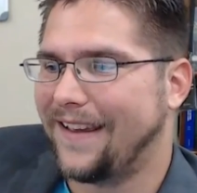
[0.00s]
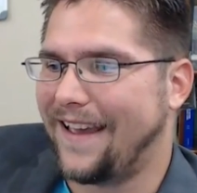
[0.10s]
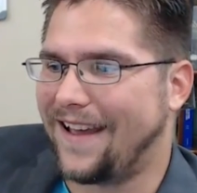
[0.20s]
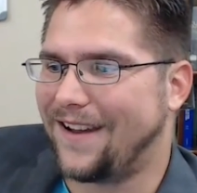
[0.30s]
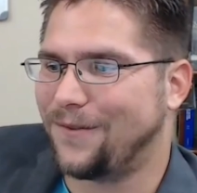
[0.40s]

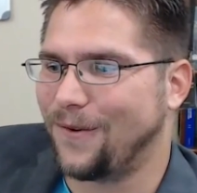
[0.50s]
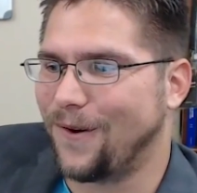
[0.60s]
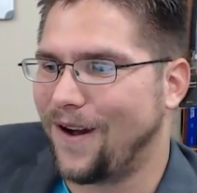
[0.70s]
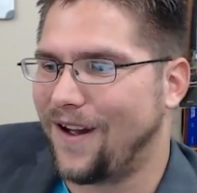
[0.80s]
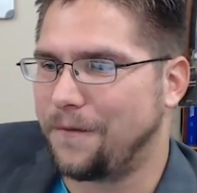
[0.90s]
and
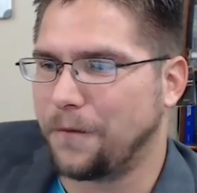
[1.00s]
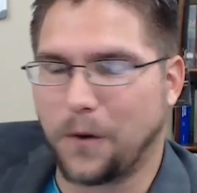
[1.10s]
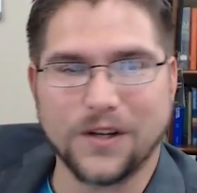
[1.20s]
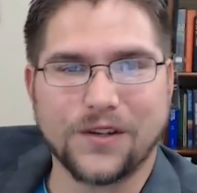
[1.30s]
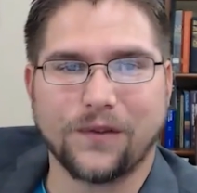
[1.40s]
for
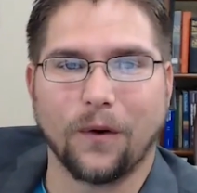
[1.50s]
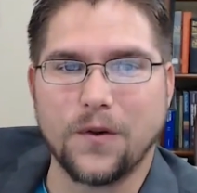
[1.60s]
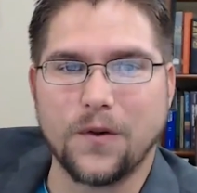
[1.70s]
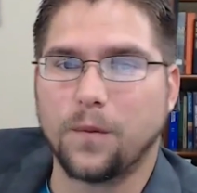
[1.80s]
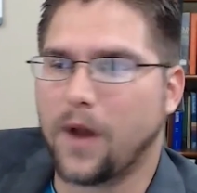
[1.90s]
Chris, for
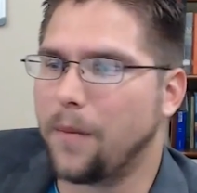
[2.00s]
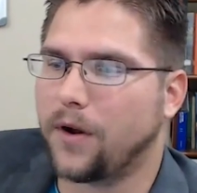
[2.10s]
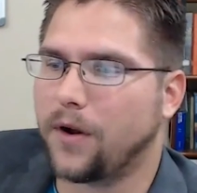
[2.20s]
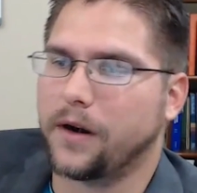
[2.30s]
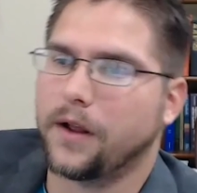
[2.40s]
you coming
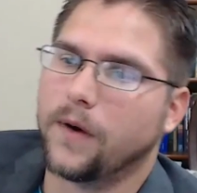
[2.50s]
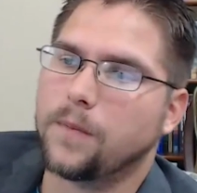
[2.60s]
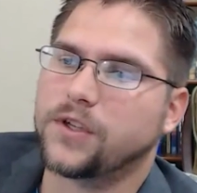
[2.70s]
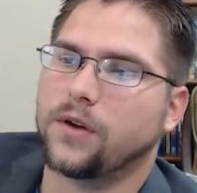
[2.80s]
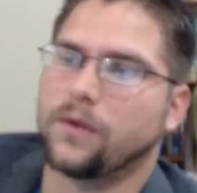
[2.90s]
on another
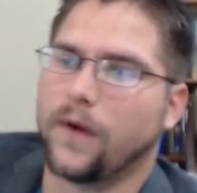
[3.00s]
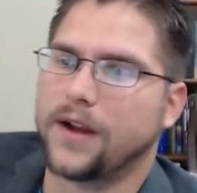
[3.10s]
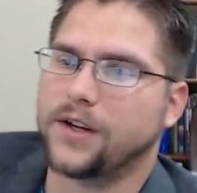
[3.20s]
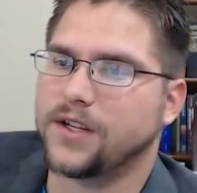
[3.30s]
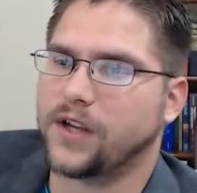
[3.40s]
episode of
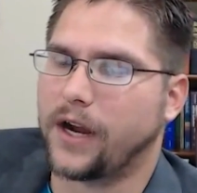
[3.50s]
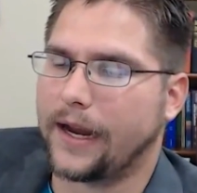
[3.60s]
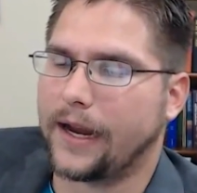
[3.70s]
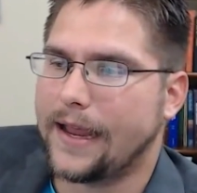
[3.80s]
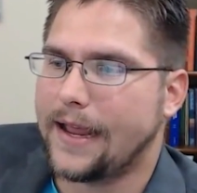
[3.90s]
Franchise
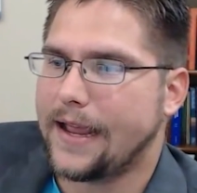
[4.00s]
Talk